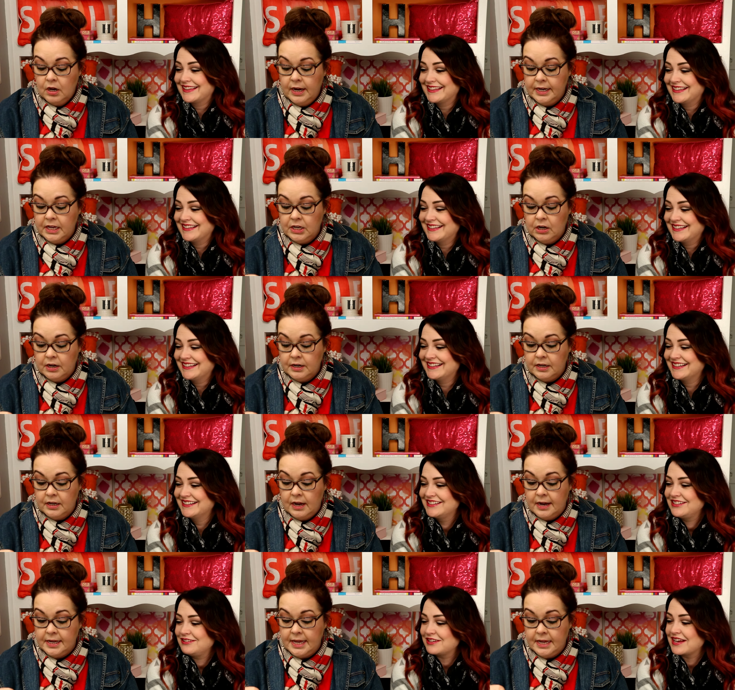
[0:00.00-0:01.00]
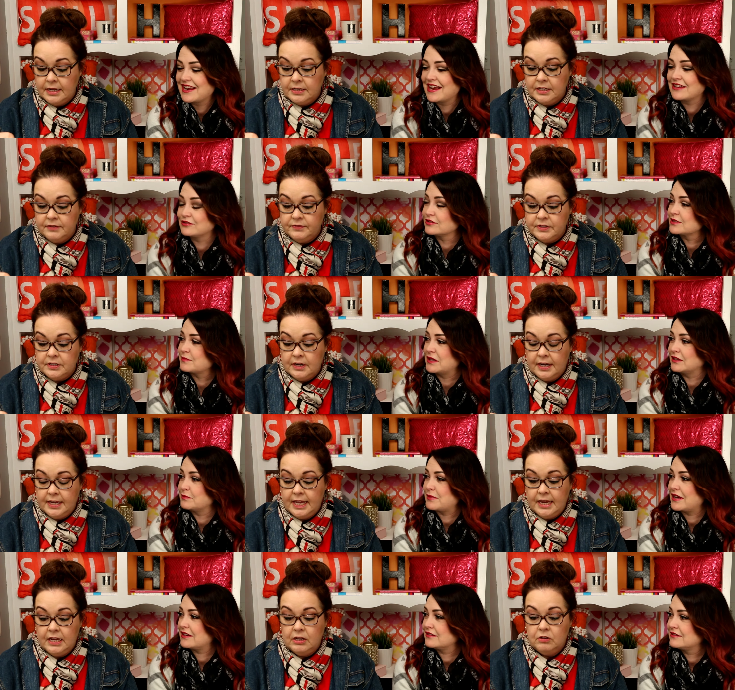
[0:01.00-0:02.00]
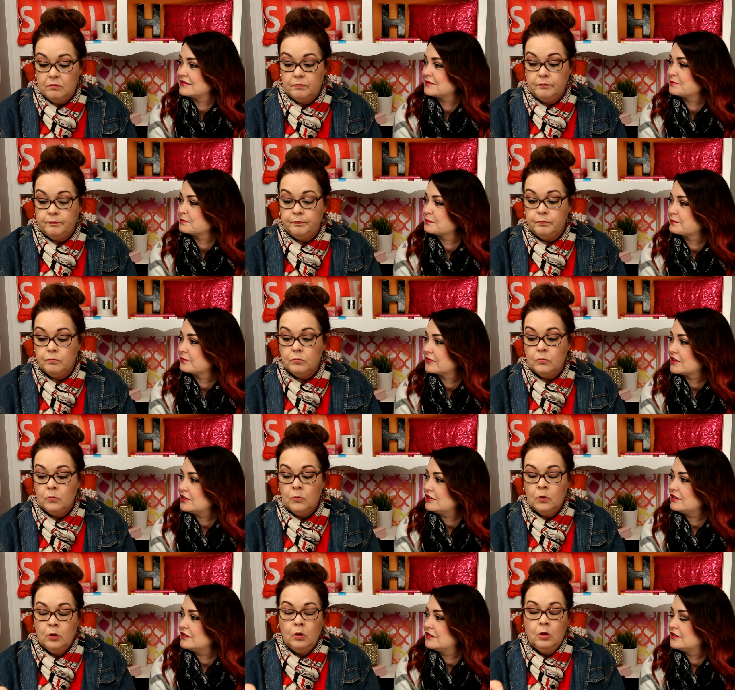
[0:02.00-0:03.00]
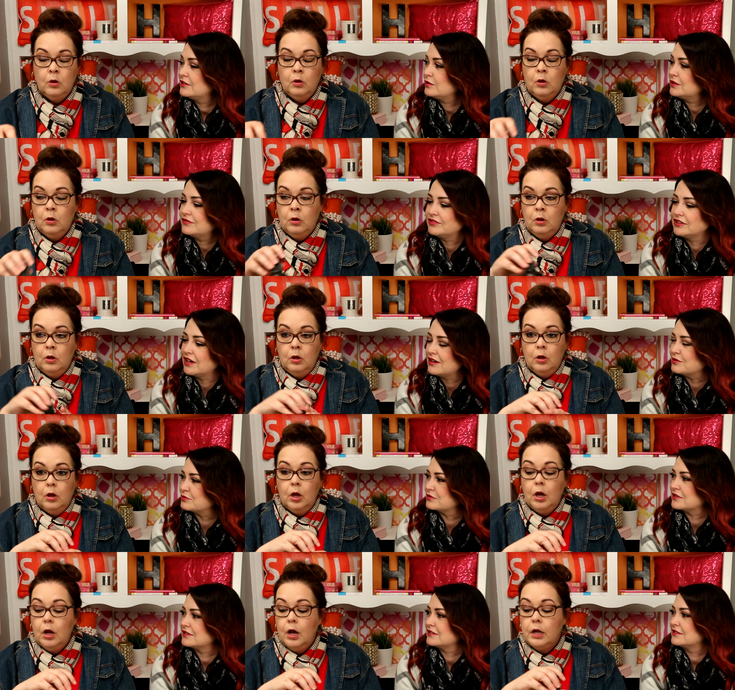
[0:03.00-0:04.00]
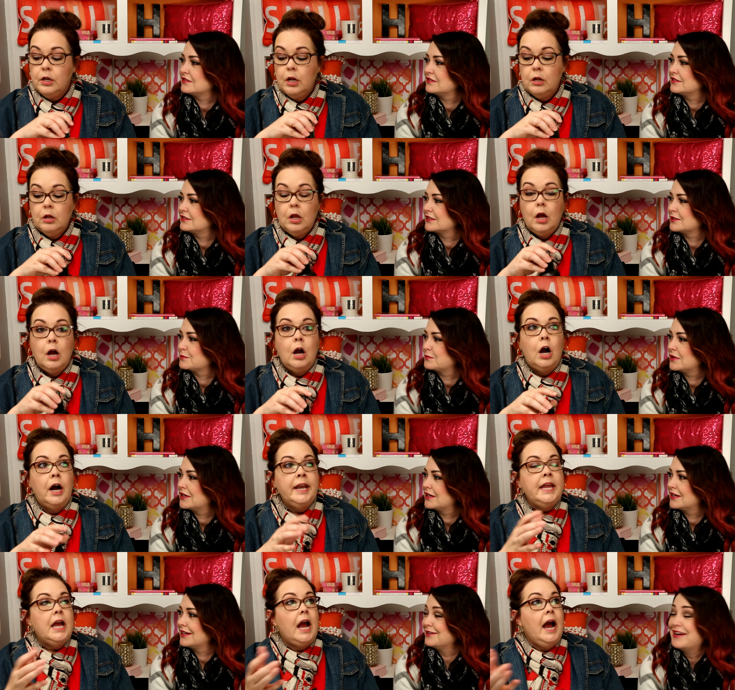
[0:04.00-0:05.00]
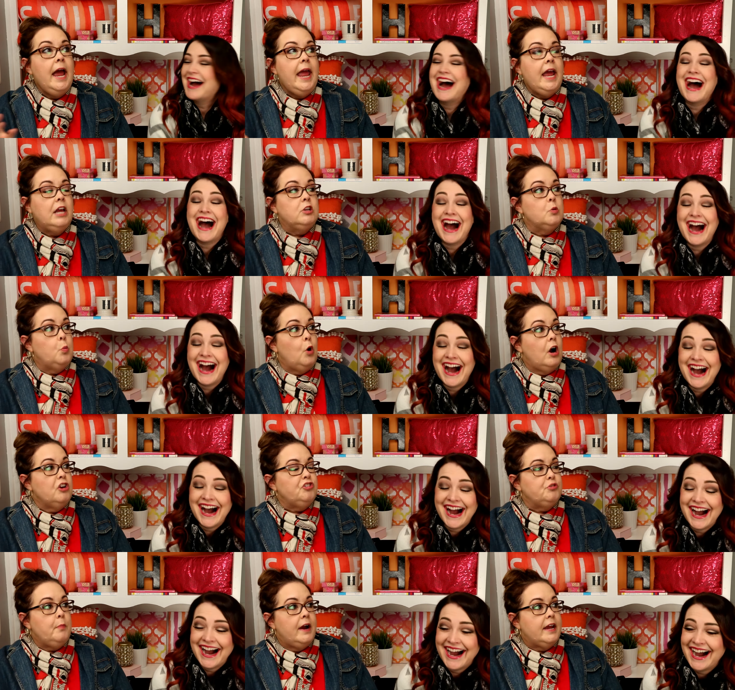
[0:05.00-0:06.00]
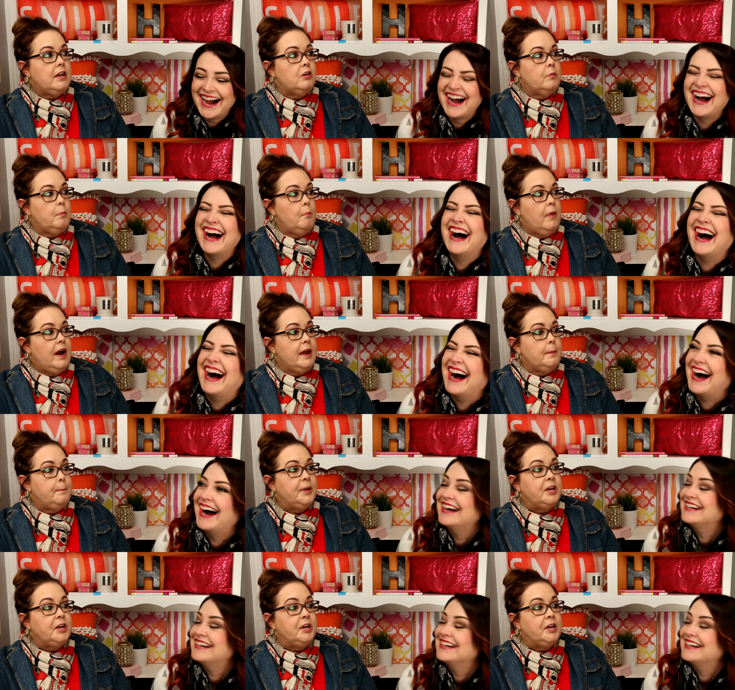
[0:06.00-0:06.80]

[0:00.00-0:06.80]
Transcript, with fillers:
Speaker 1: I cannot, I you can't, can't even, I can't. You look alone. Honey, I had to wash my, my